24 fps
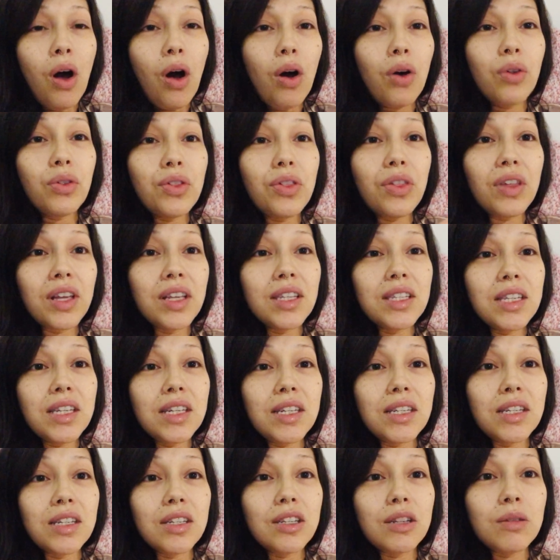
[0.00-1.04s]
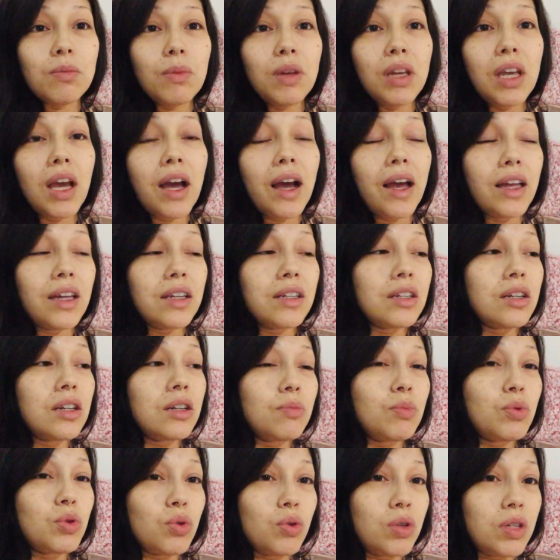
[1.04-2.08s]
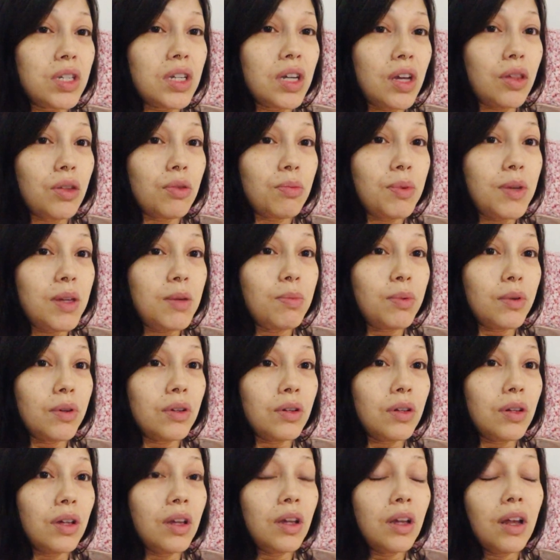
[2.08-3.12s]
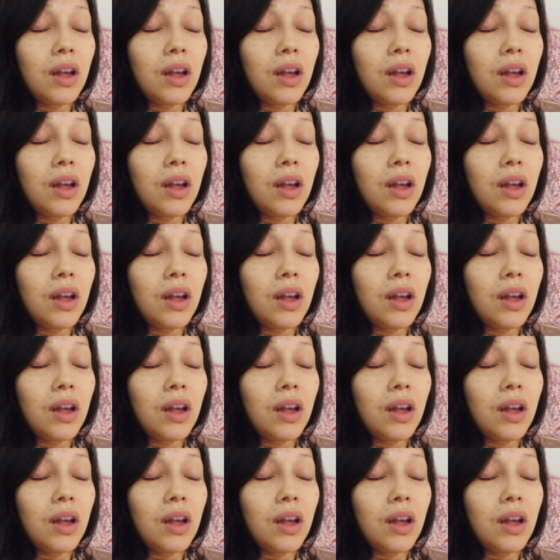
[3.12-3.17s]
All the things he did to me, I ended up doing to other people.